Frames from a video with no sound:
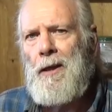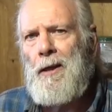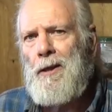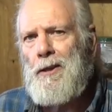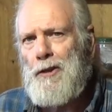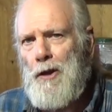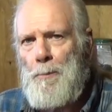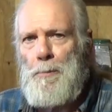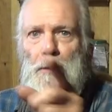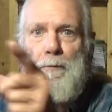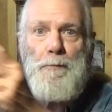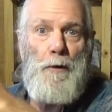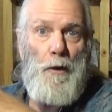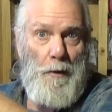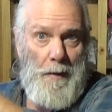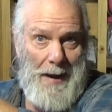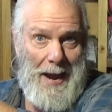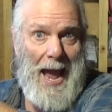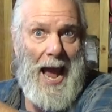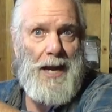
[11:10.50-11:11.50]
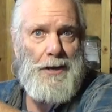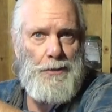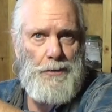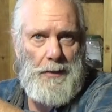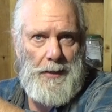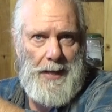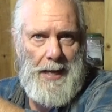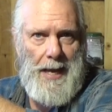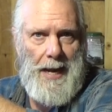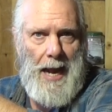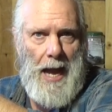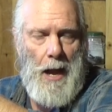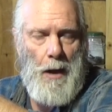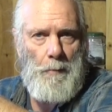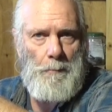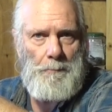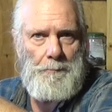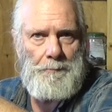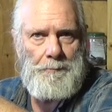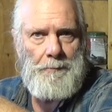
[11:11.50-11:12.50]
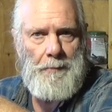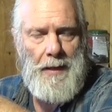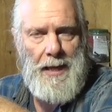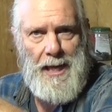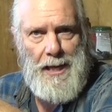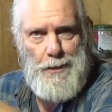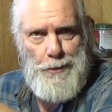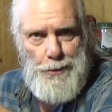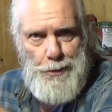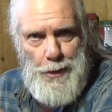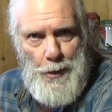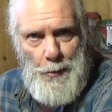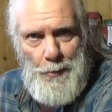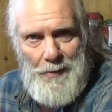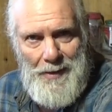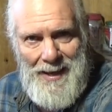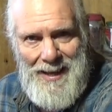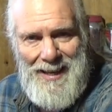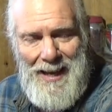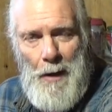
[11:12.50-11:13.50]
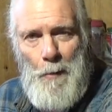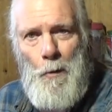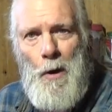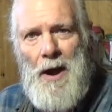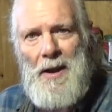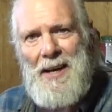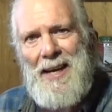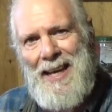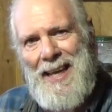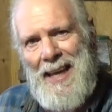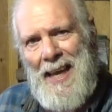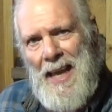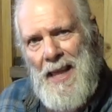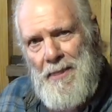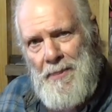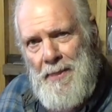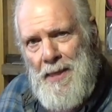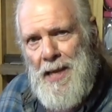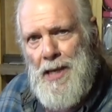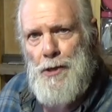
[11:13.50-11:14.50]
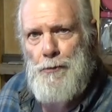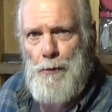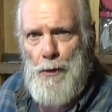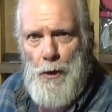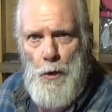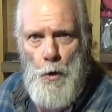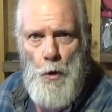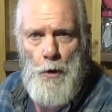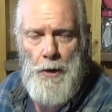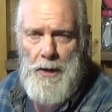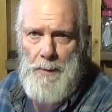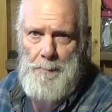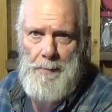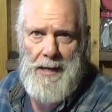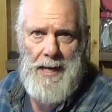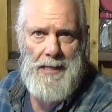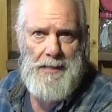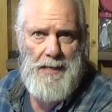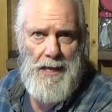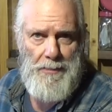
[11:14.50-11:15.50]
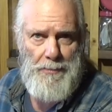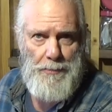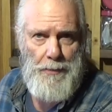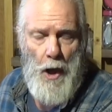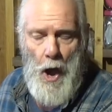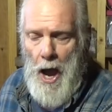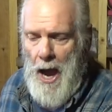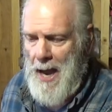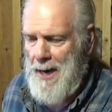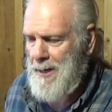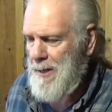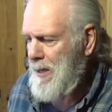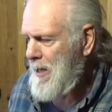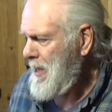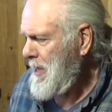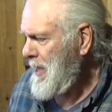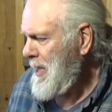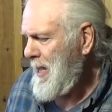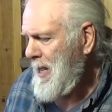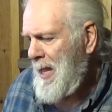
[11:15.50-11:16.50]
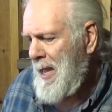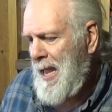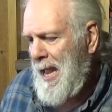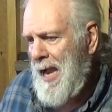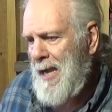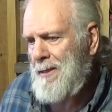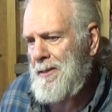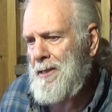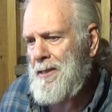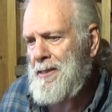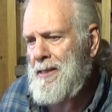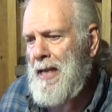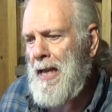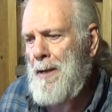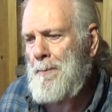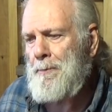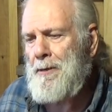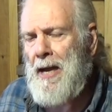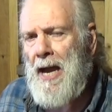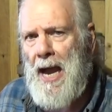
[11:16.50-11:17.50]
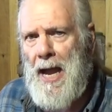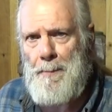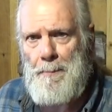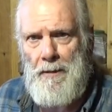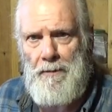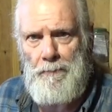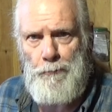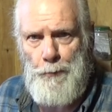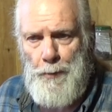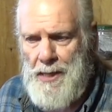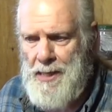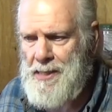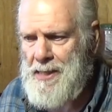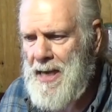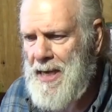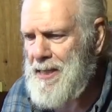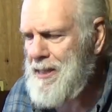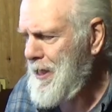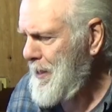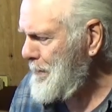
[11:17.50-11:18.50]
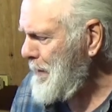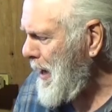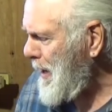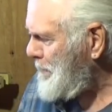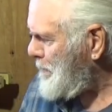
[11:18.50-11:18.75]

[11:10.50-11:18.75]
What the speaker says: So before I actually get out and shoot, I wanted to get this recorded because I thought at the same time of retesting my